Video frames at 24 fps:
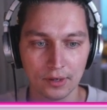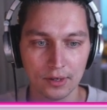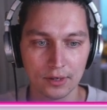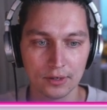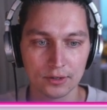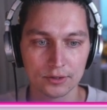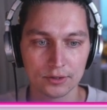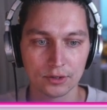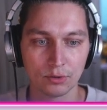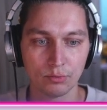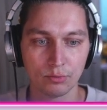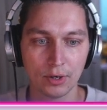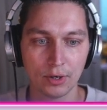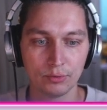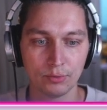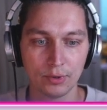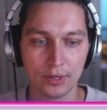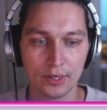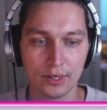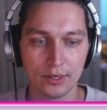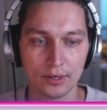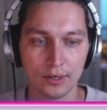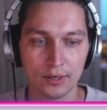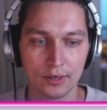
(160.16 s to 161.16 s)
So when
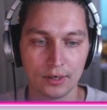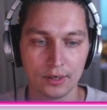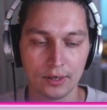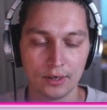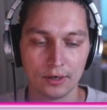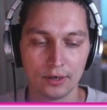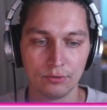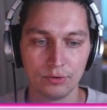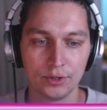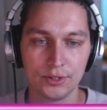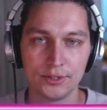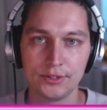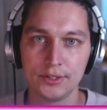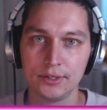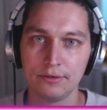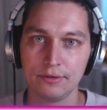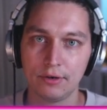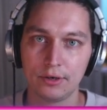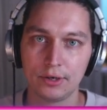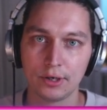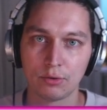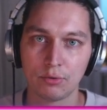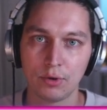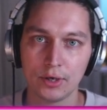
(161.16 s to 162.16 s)
we receive
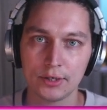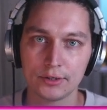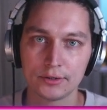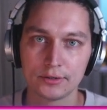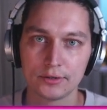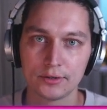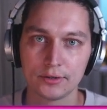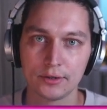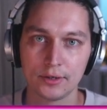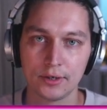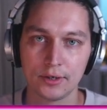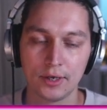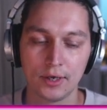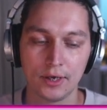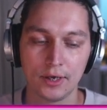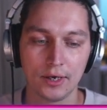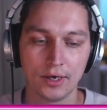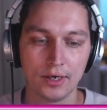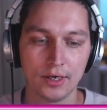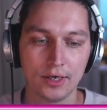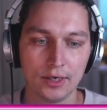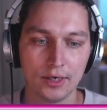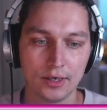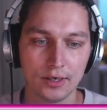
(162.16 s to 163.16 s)
a request,
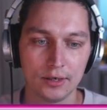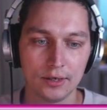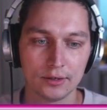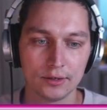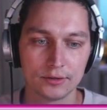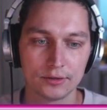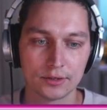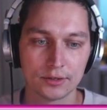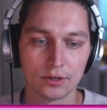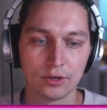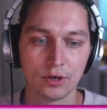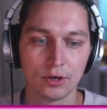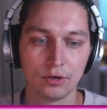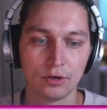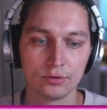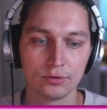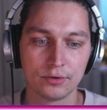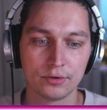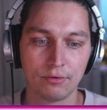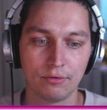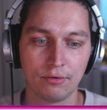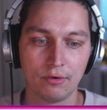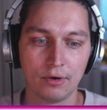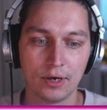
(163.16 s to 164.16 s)
it goes
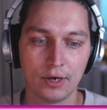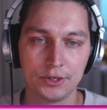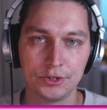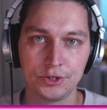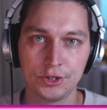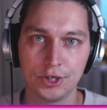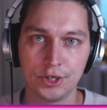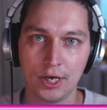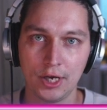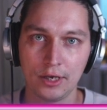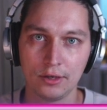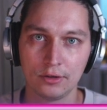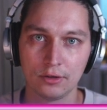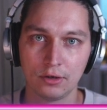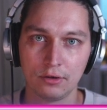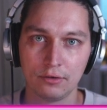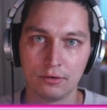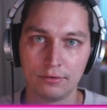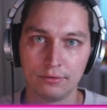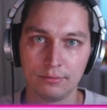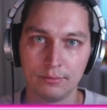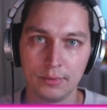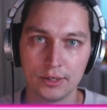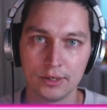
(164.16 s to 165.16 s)
through a chain
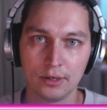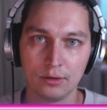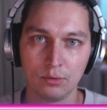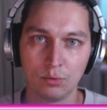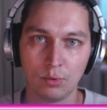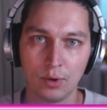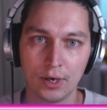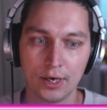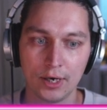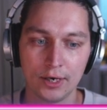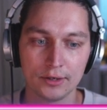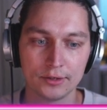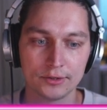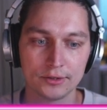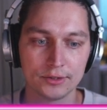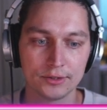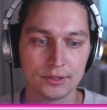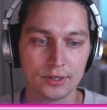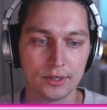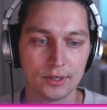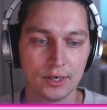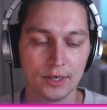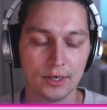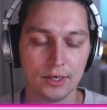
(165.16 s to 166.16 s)
of middlewares
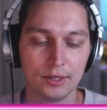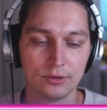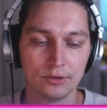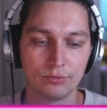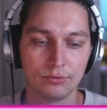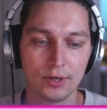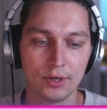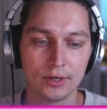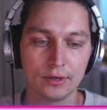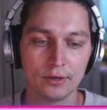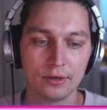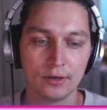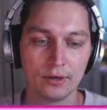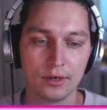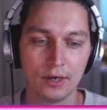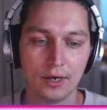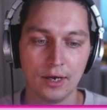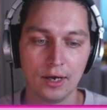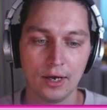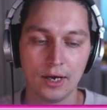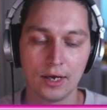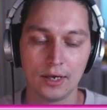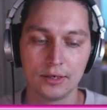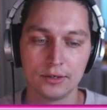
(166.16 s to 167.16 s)
in Ring,
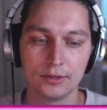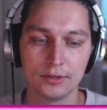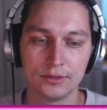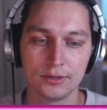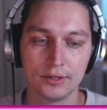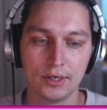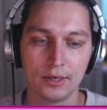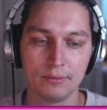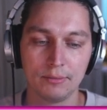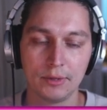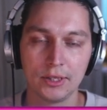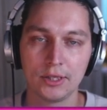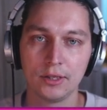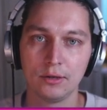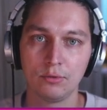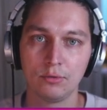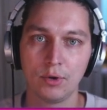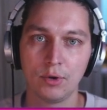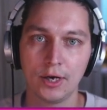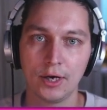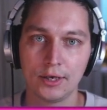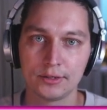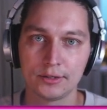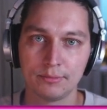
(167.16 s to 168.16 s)
and a
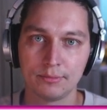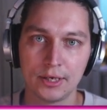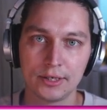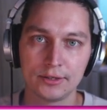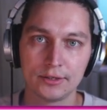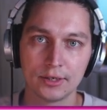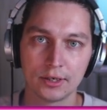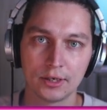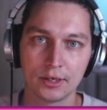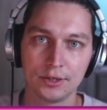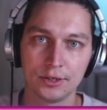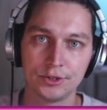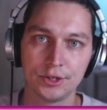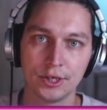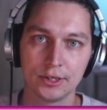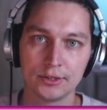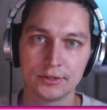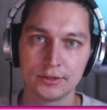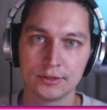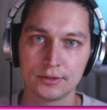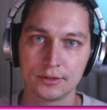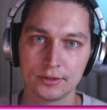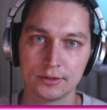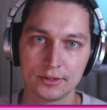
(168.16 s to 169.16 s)
middleware is basically
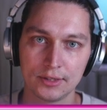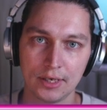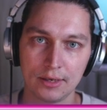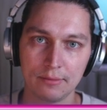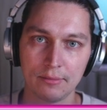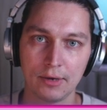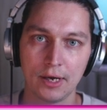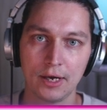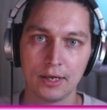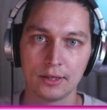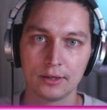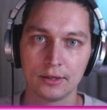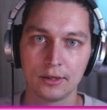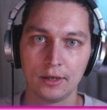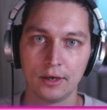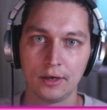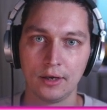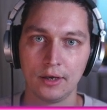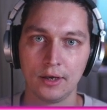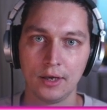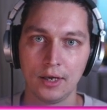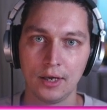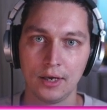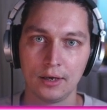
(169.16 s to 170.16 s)
just same
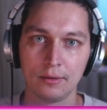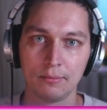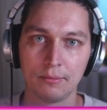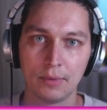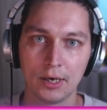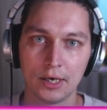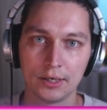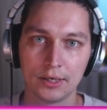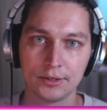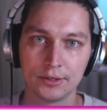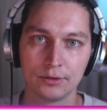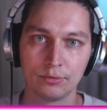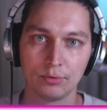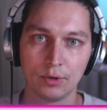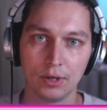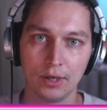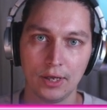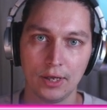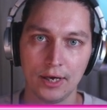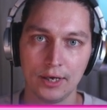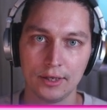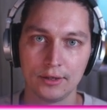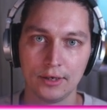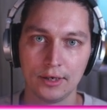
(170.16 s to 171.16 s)
handler, but it will
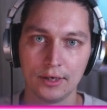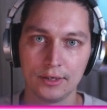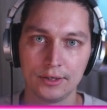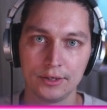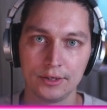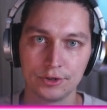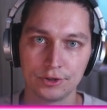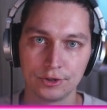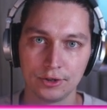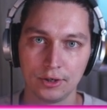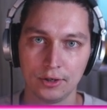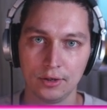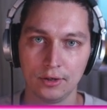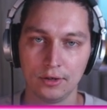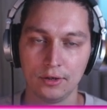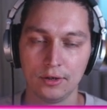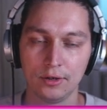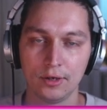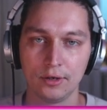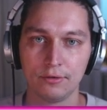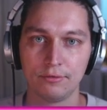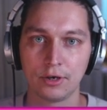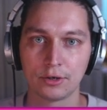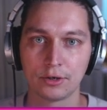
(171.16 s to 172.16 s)
add additional
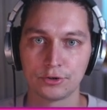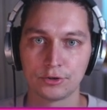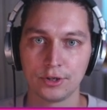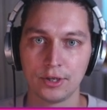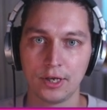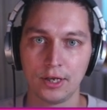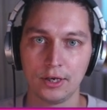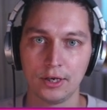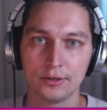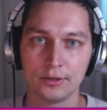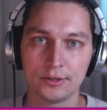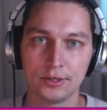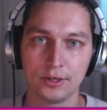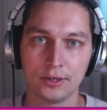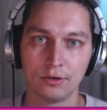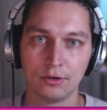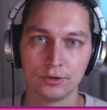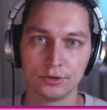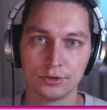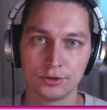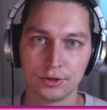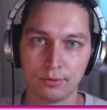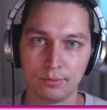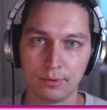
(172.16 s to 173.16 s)
functionality
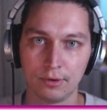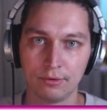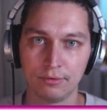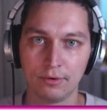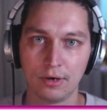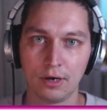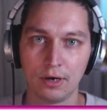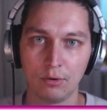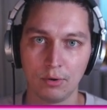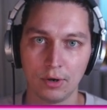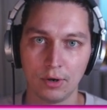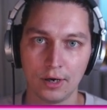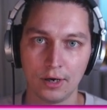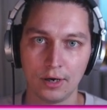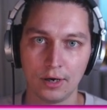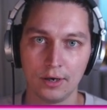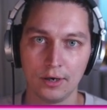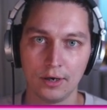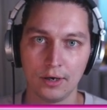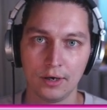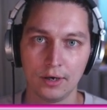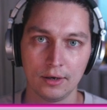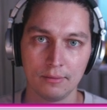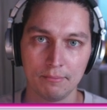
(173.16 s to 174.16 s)
on top of our
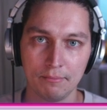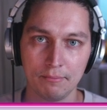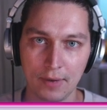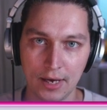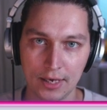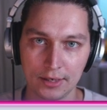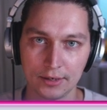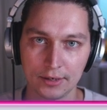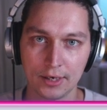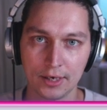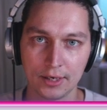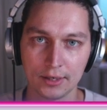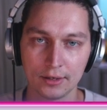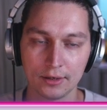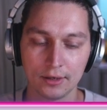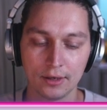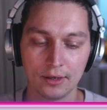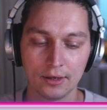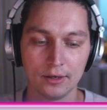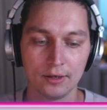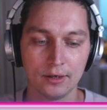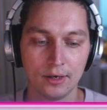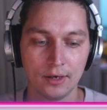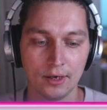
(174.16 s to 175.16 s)
main
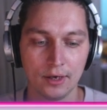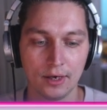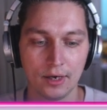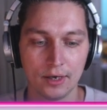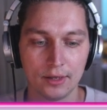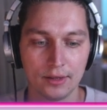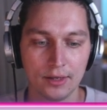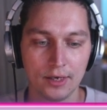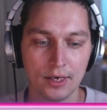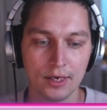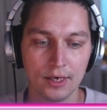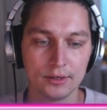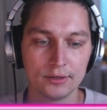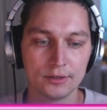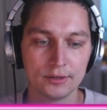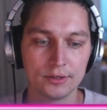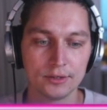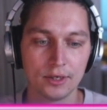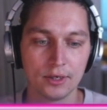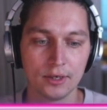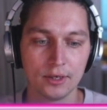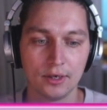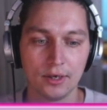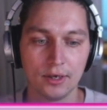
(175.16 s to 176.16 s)
handler at the end.
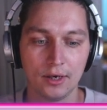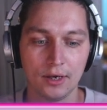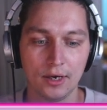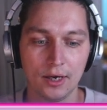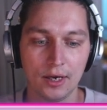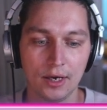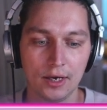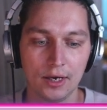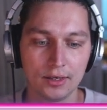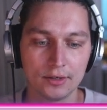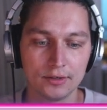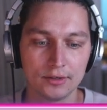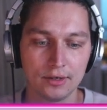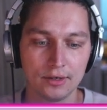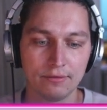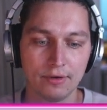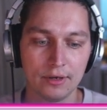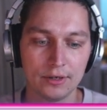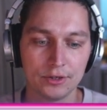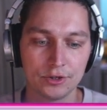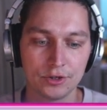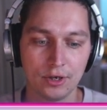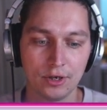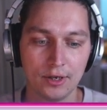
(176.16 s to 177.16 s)
And
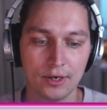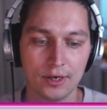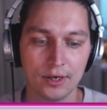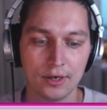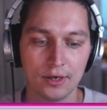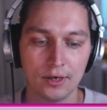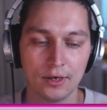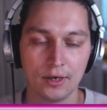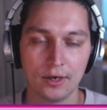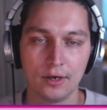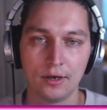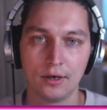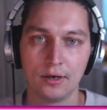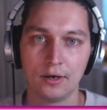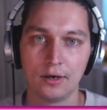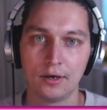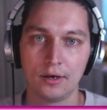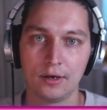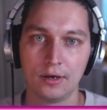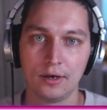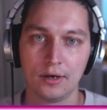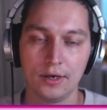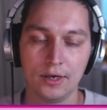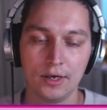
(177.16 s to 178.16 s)
eventually,
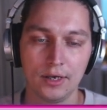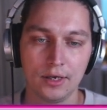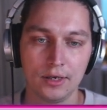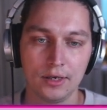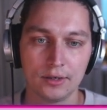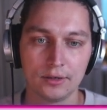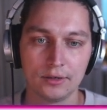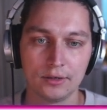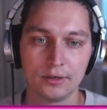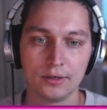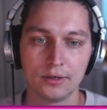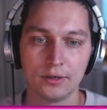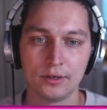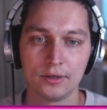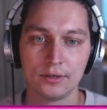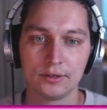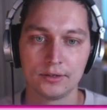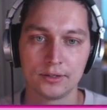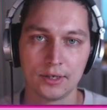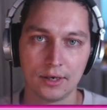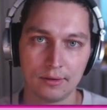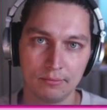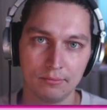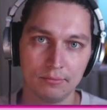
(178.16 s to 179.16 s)
in
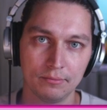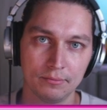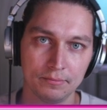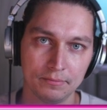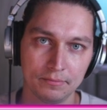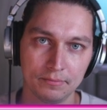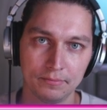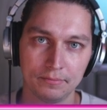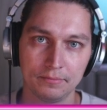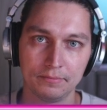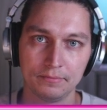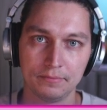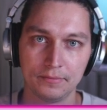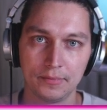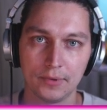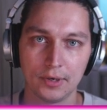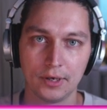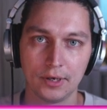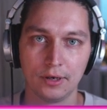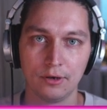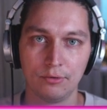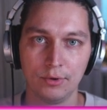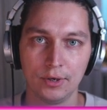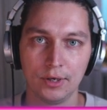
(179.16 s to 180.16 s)
some
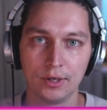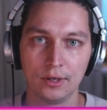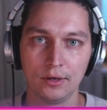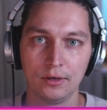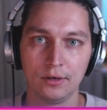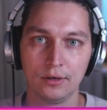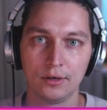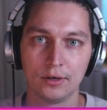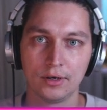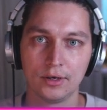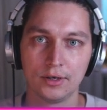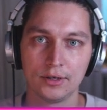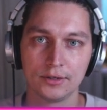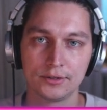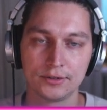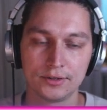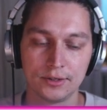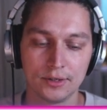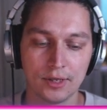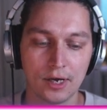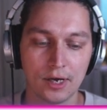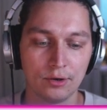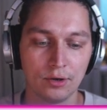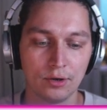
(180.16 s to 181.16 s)
real
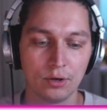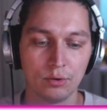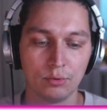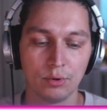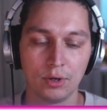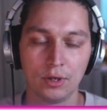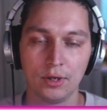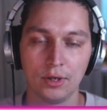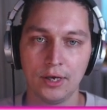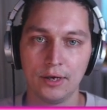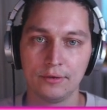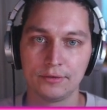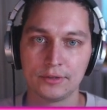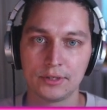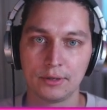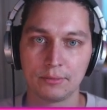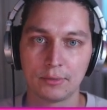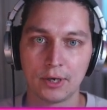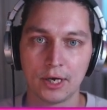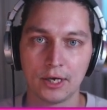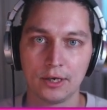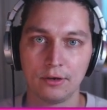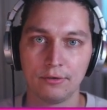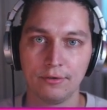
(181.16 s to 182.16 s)
scenario, we'll have some
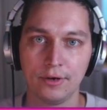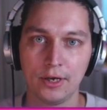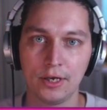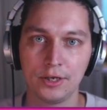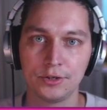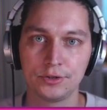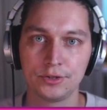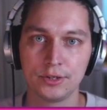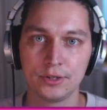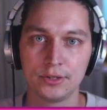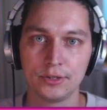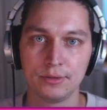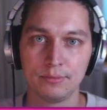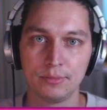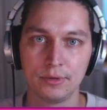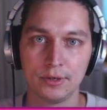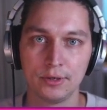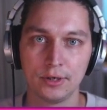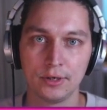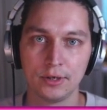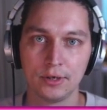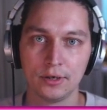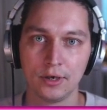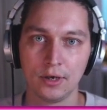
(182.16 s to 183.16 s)
kind of
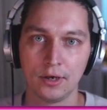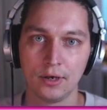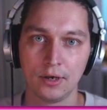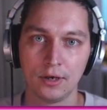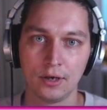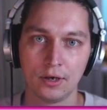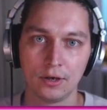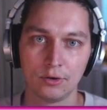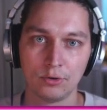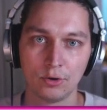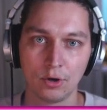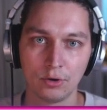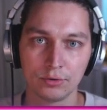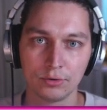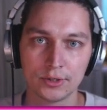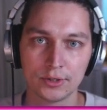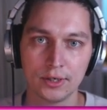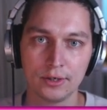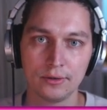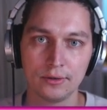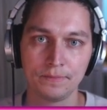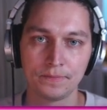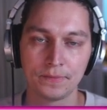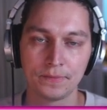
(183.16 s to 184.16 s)
HTTP router,